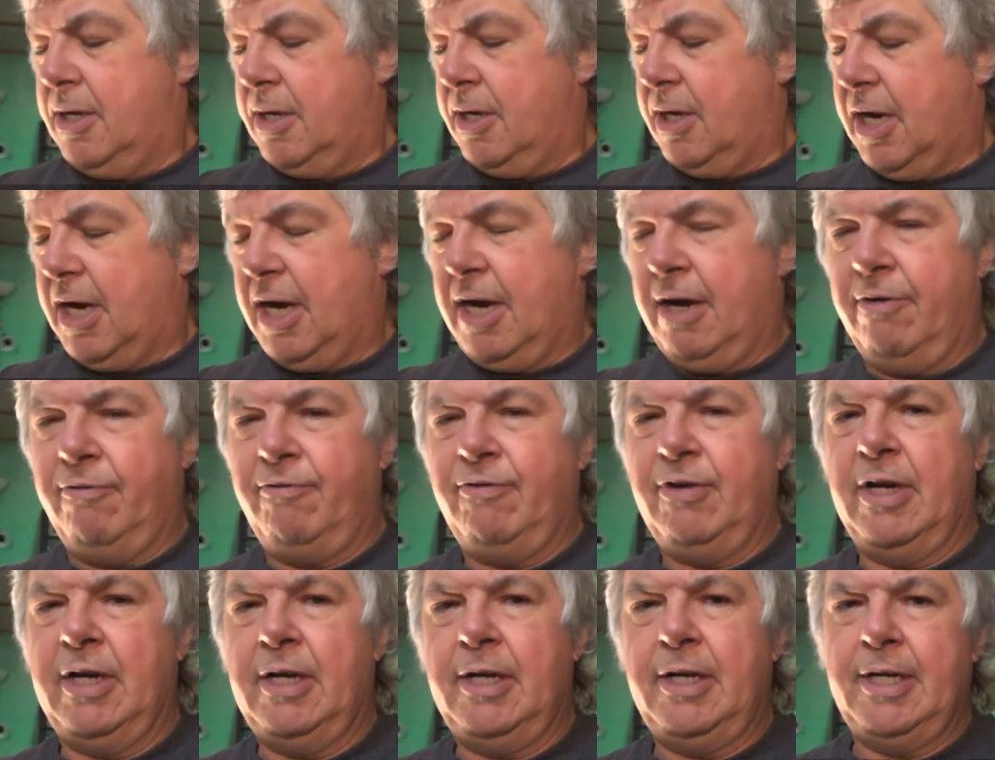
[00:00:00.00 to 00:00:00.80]
of
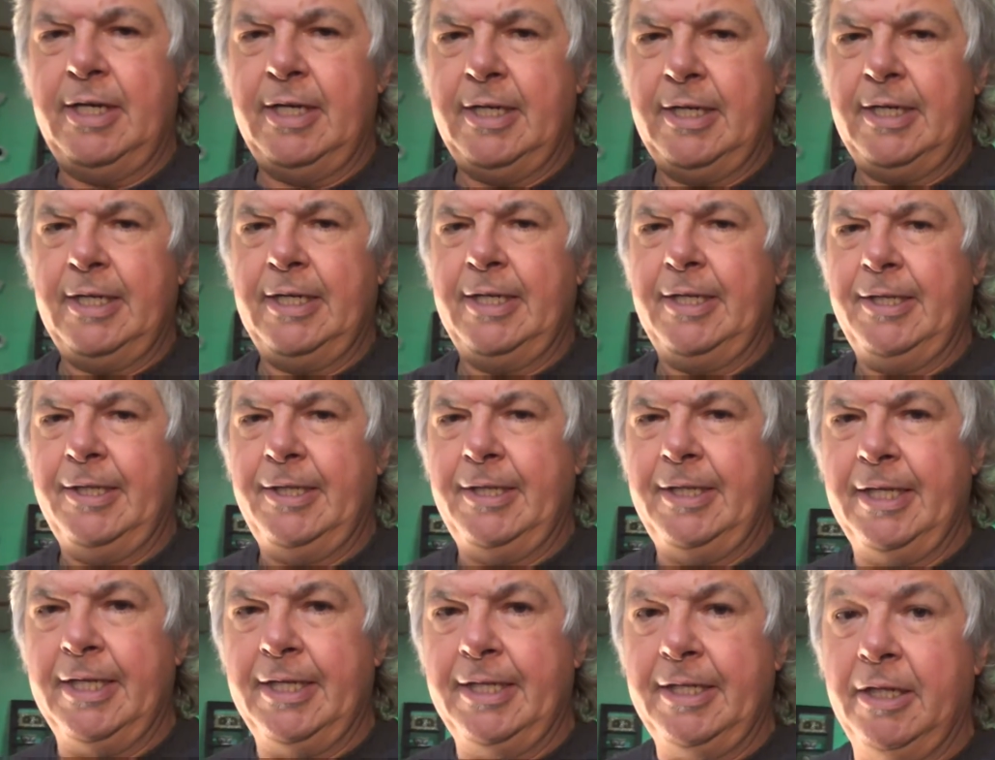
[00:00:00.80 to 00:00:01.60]

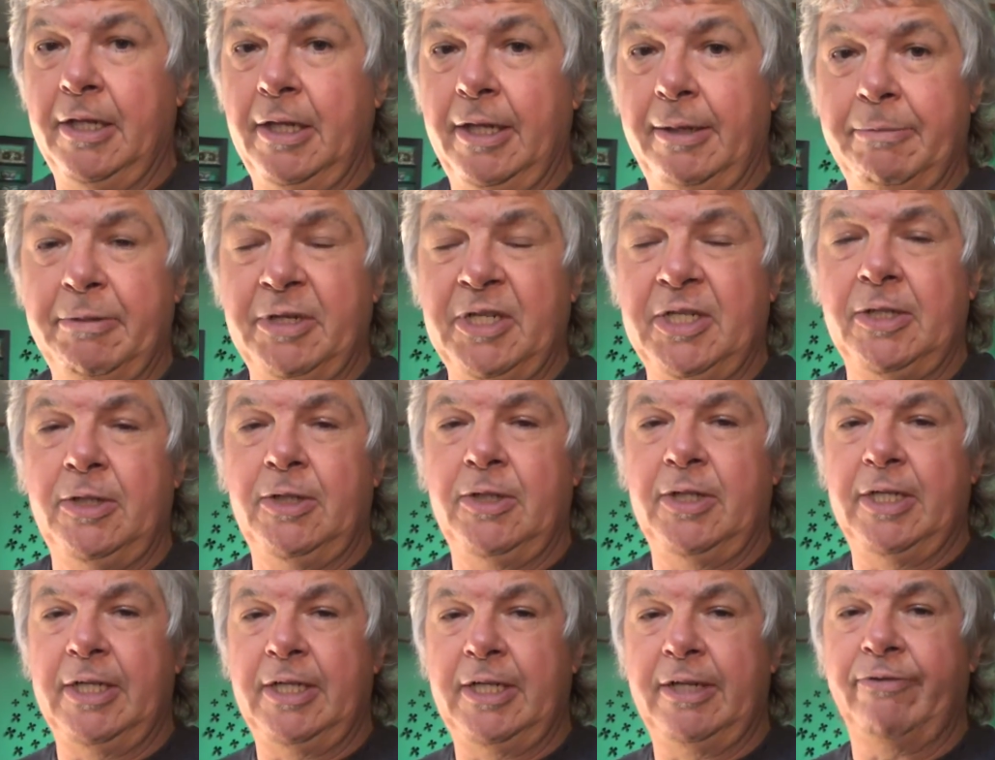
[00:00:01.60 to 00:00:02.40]

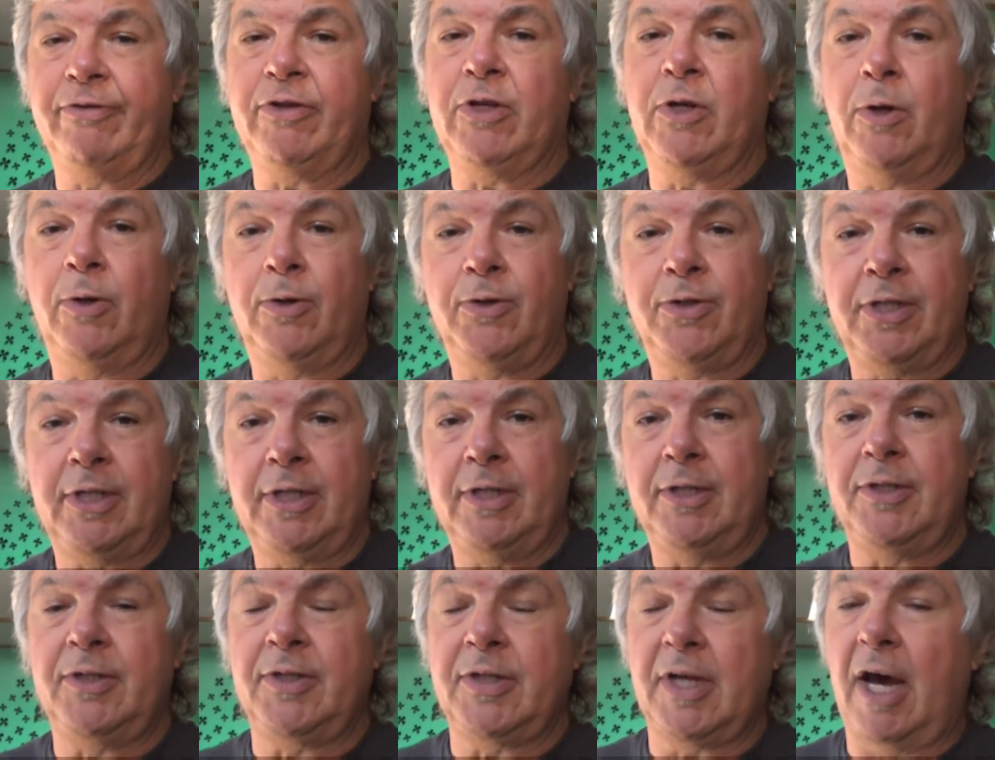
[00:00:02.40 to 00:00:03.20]
the
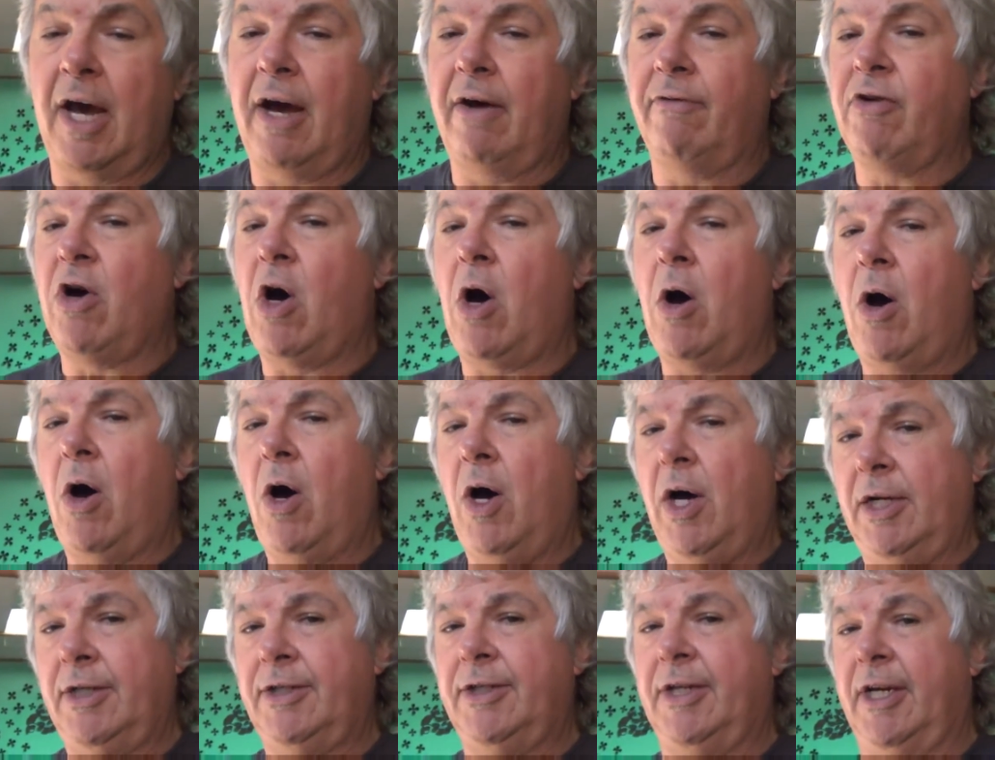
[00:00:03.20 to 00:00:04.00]
difficulties of
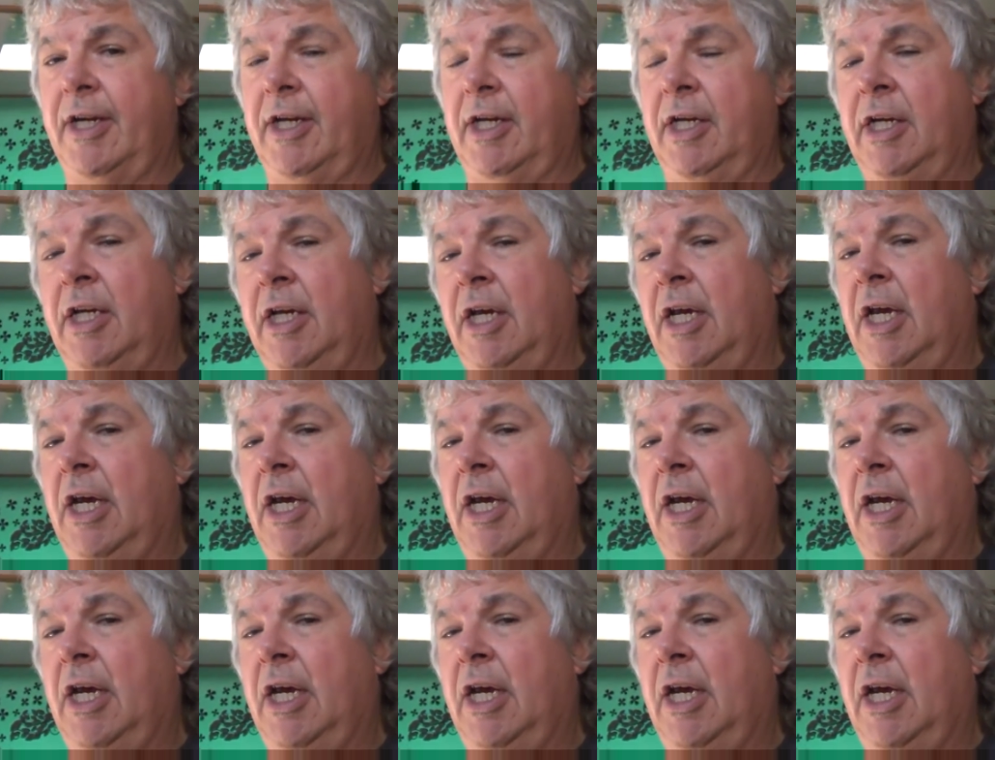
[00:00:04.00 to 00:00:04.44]
haunting